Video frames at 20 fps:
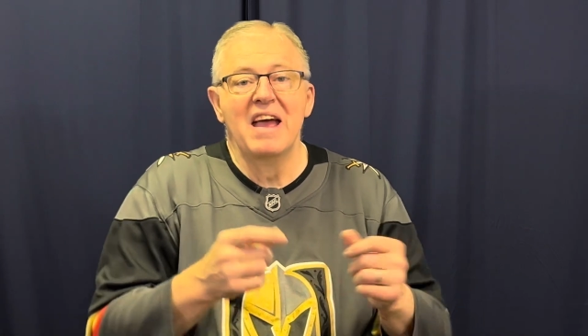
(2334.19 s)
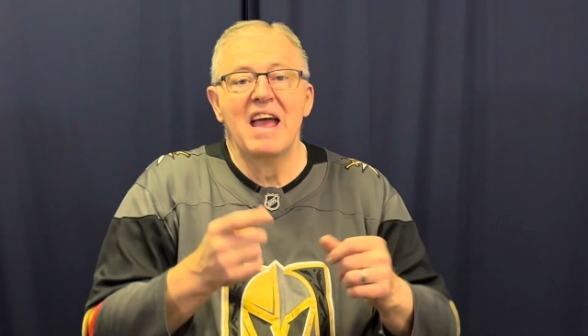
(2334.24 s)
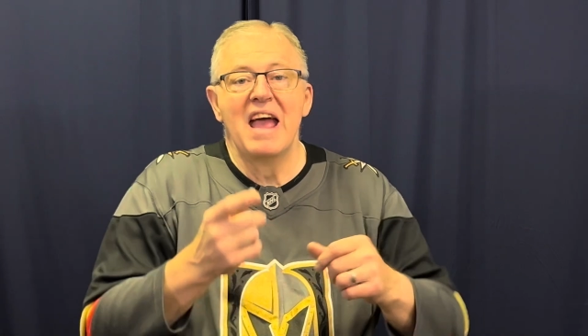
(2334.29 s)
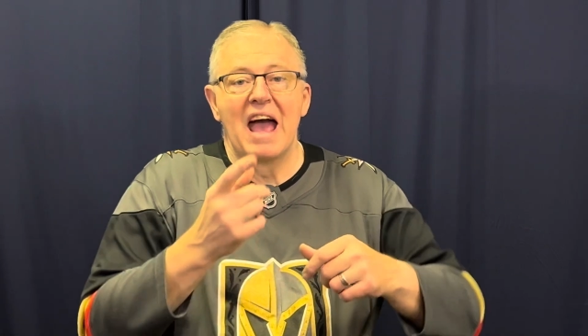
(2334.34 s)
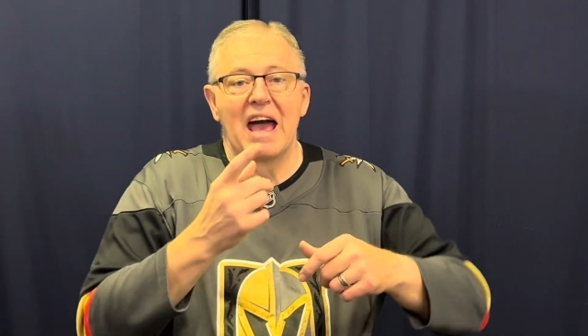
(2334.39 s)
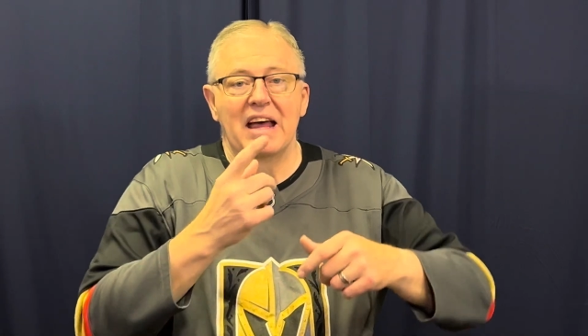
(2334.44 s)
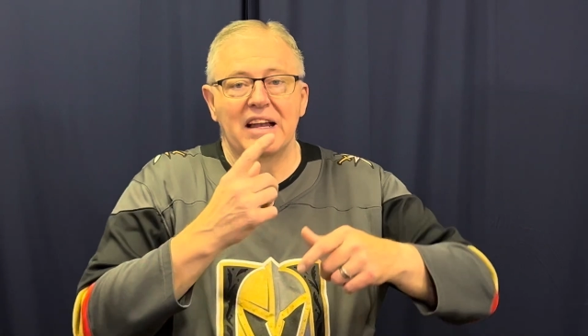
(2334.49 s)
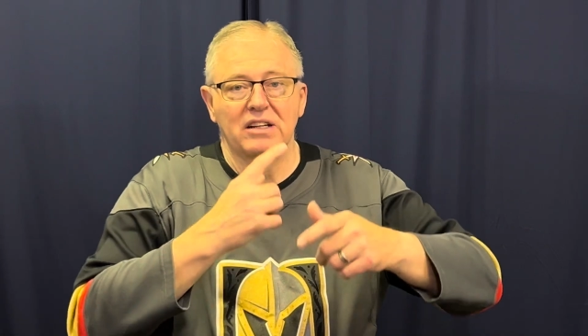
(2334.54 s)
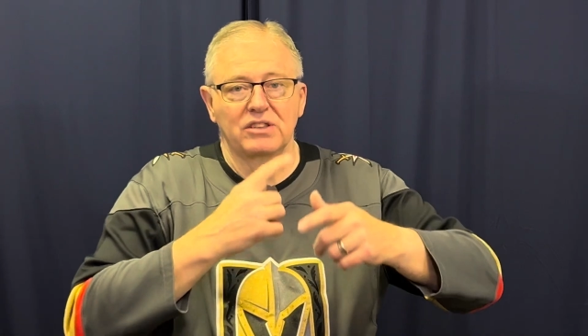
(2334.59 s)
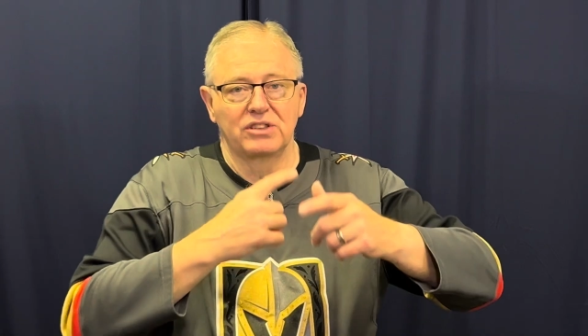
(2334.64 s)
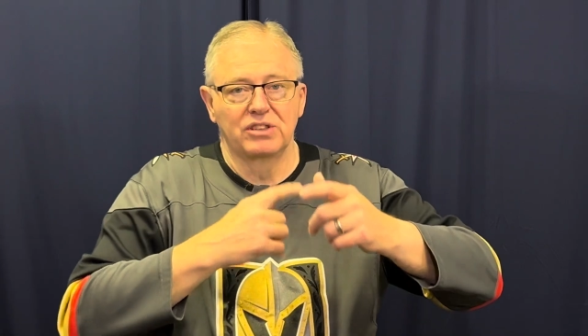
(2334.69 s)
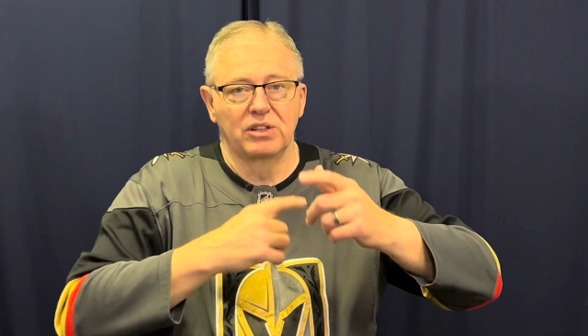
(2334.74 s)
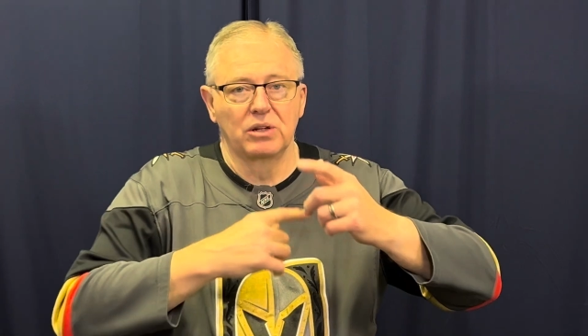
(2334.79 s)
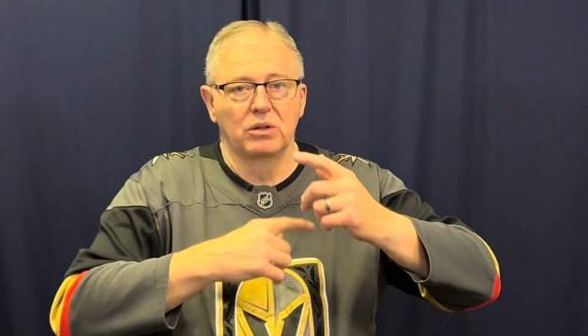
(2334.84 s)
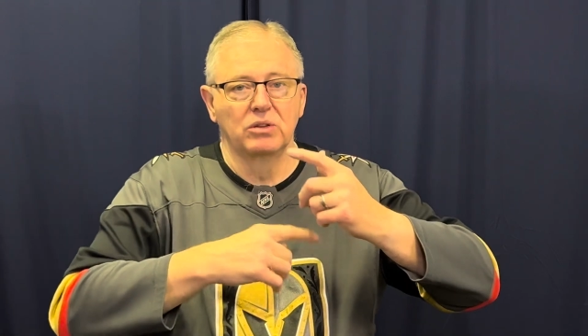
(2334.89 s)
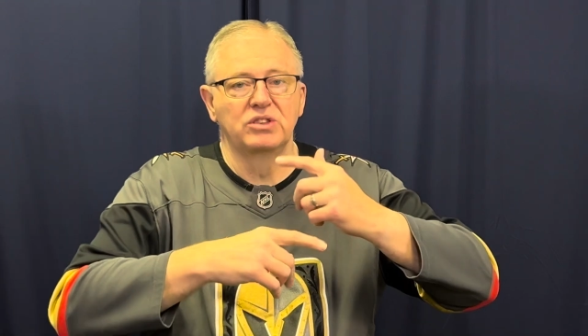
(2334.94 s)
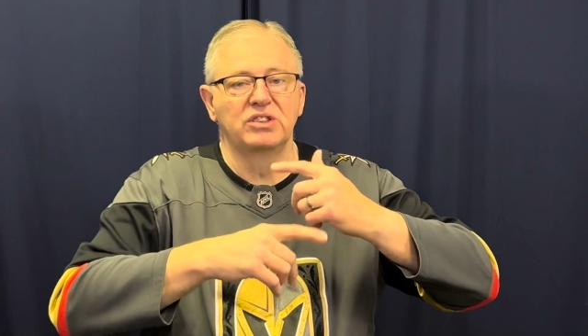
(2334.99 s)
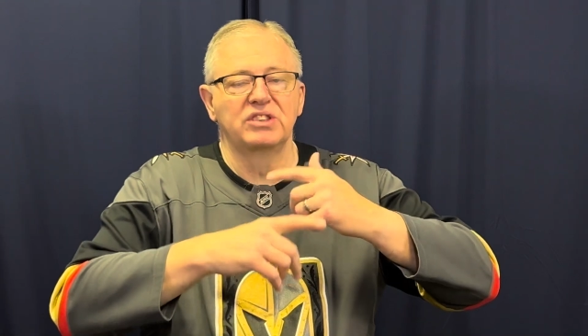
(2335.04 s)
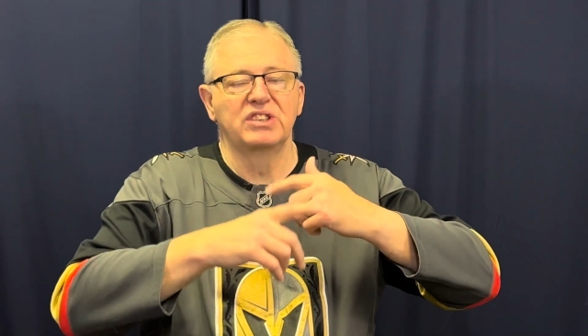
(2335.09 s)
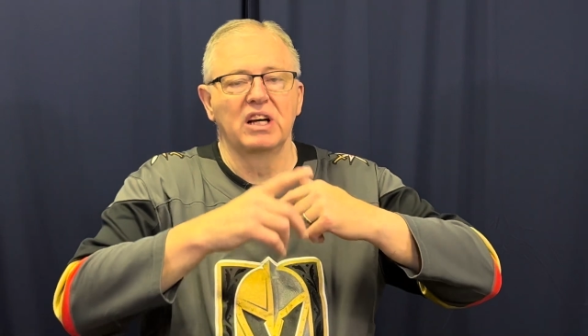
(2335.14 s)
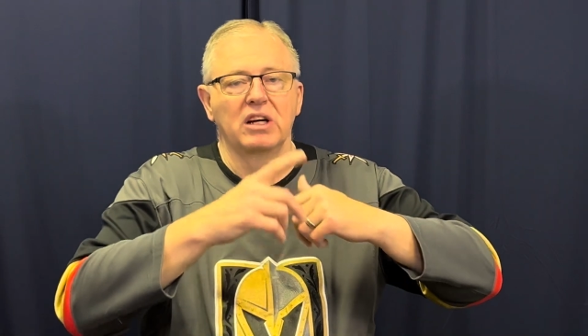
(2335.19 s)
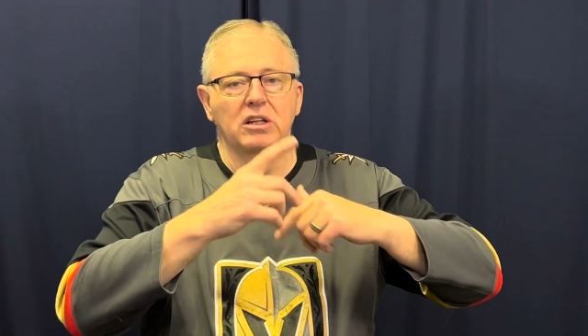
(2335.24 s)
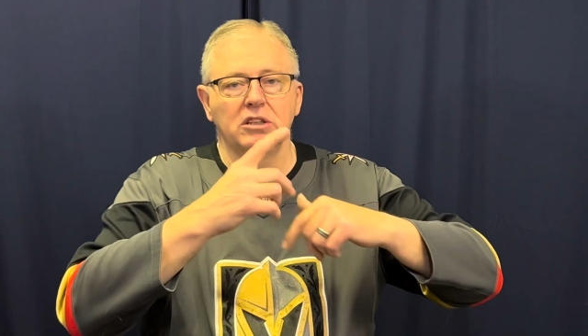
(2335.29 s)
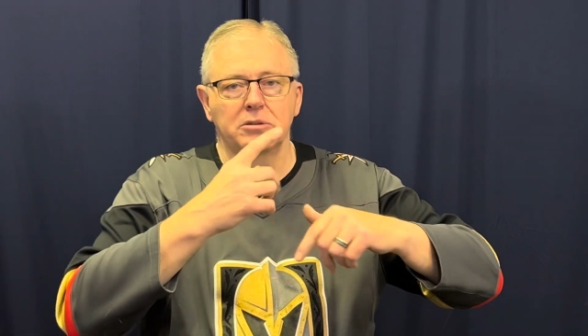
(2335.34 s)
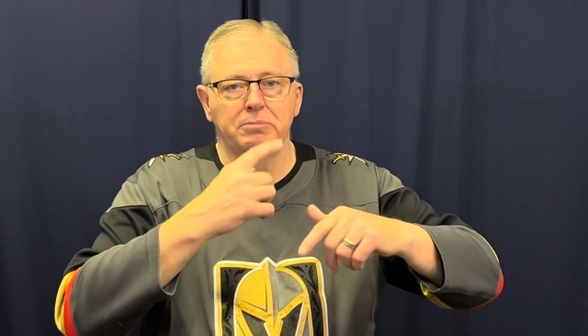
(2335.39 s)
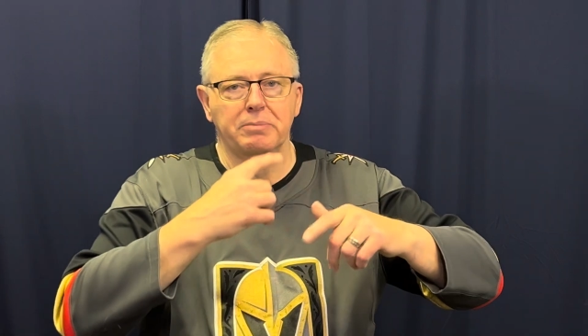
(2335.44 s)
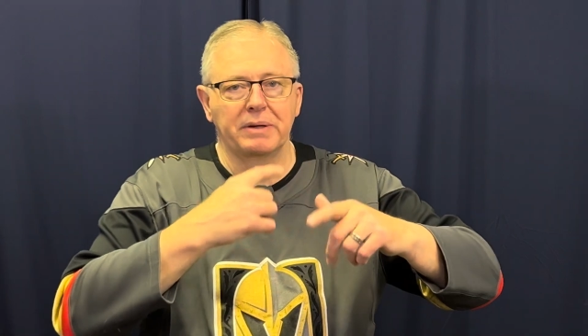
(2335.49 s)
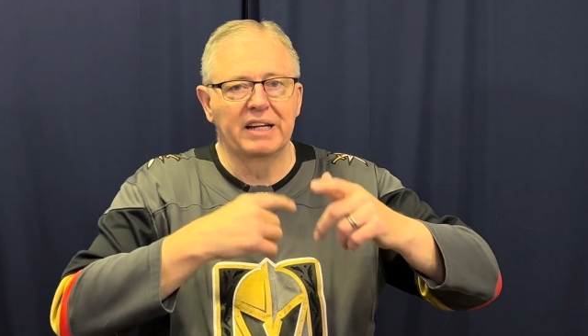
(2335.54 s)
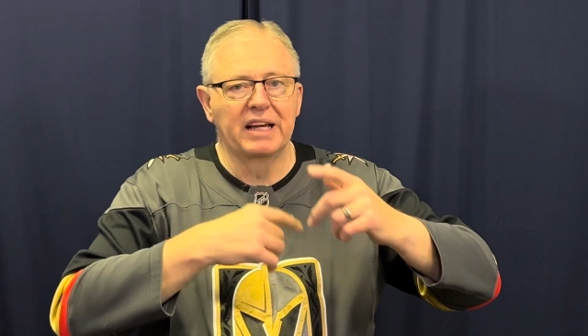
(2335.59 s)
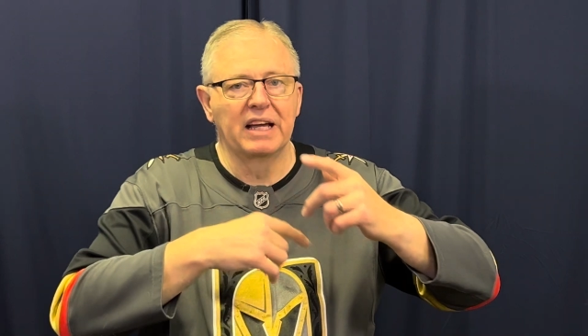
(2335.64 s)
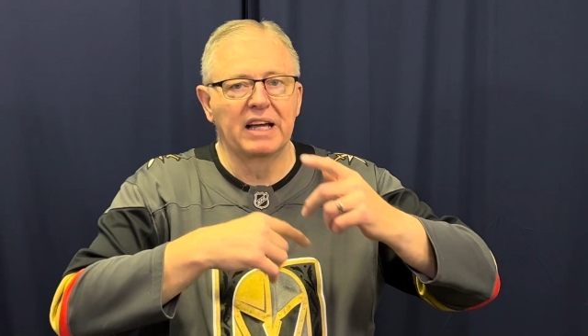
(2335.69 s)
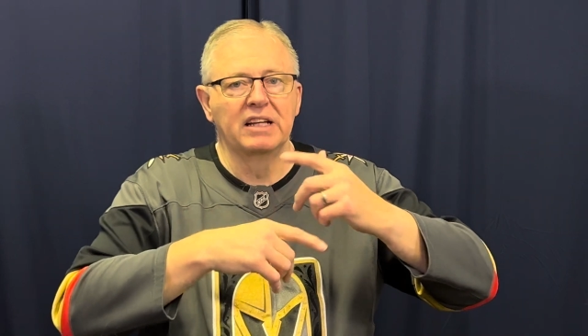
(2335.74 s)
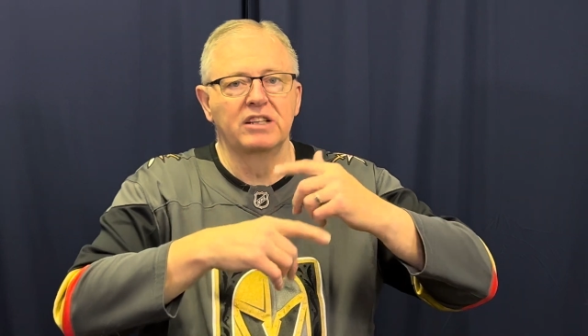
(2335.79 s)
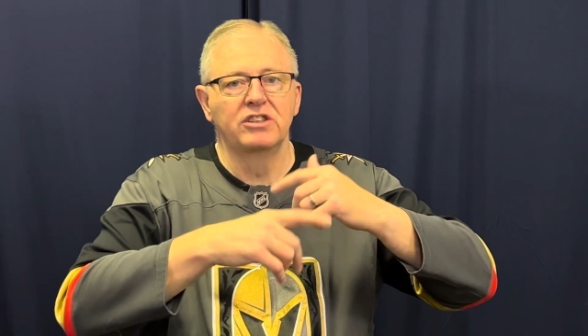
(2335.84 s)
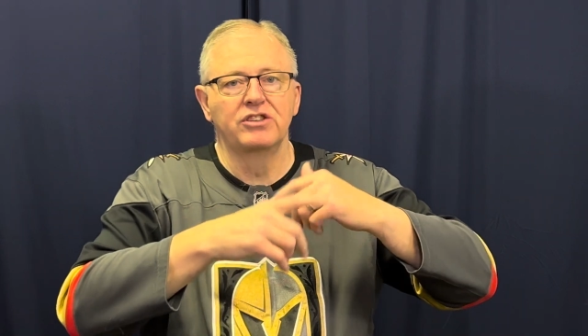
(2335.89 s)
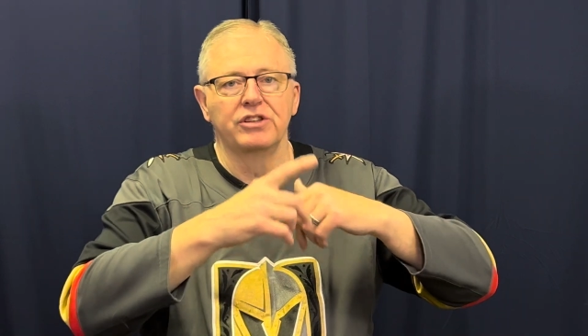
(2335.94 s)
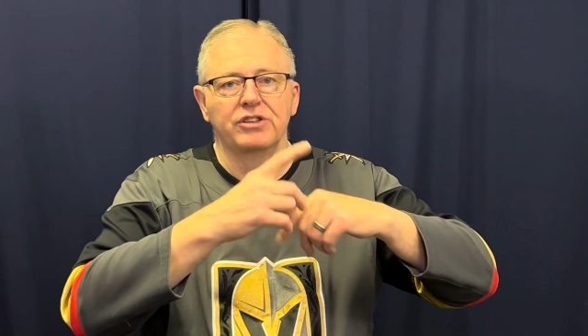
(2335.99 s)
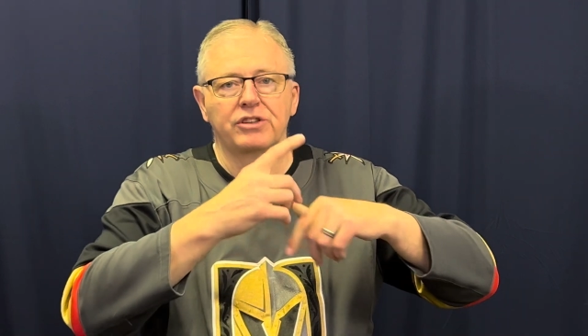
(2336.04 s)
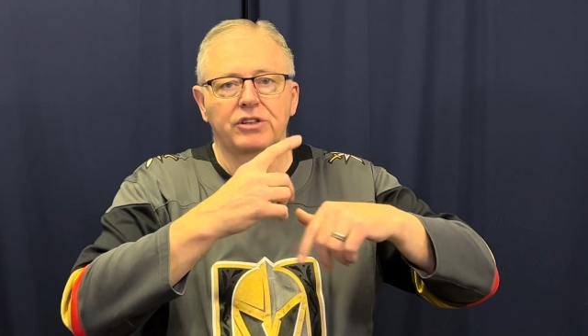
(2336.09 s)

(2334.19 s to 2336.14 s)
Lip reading: and as those cells begin to